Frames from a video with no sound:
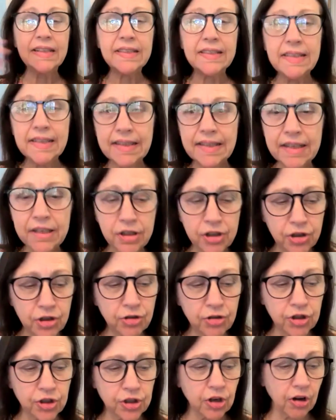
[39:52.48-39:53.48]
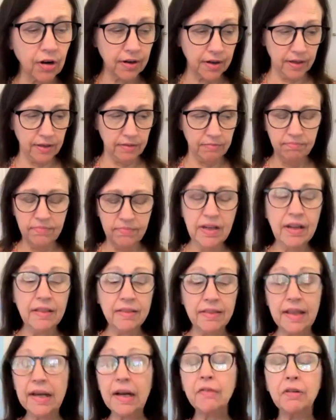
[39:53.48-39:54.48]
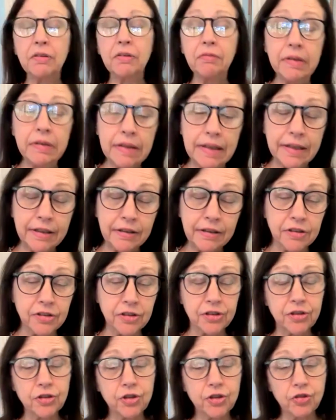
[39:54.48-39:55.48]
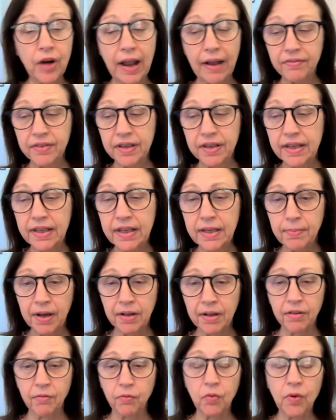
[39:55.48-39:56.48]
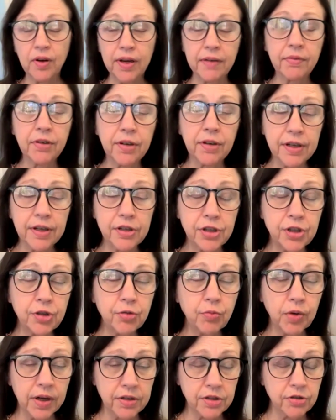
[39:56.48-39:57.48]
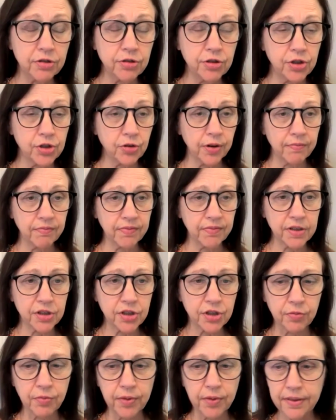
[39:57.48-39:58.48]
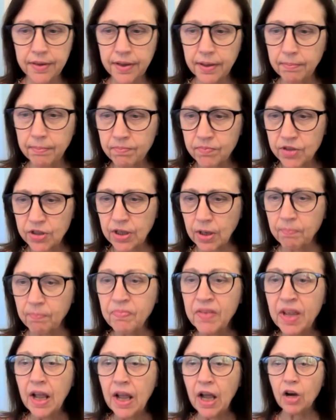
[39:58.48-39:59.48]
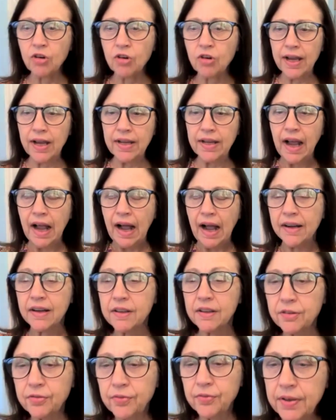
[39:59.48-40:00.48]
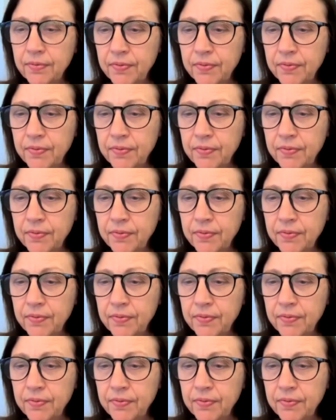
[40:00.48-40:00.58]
At least it gets you started. Then I would really encourage you to draft an email of whatever it is you want to joint venture with them. So, okay, I